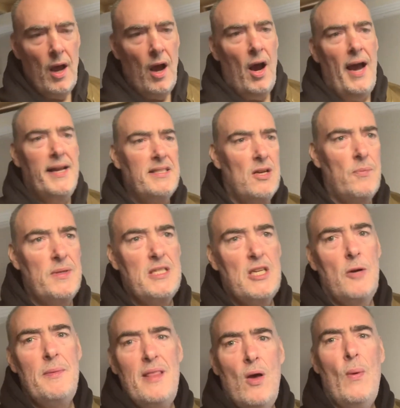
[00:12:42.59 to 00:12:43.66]
I had someone tell
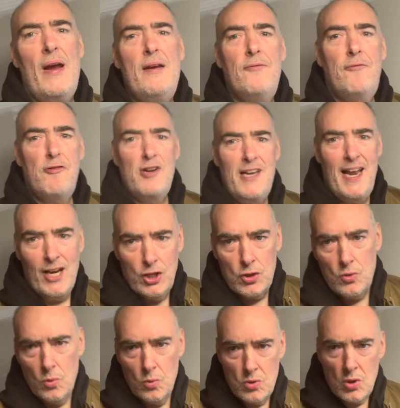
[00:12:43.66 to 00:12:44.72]
me they're waiting for a
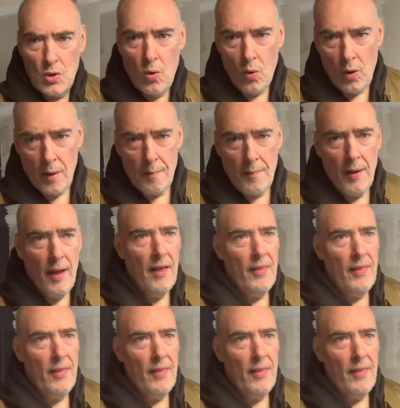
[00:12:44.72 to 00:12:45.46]
national to call them.